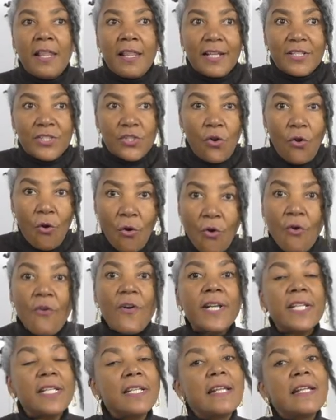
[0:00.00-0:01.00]
that's
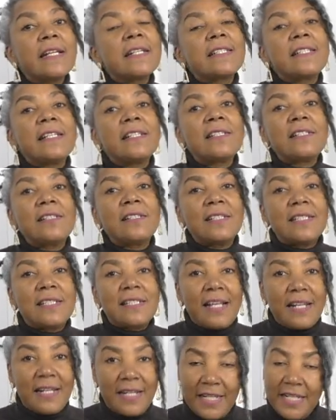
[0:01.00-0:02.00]
already in
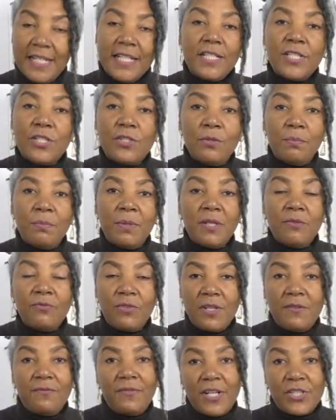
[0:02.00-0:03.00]
existence that need to
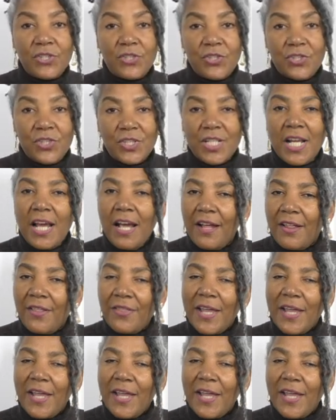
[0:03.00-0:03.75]
be refashioned,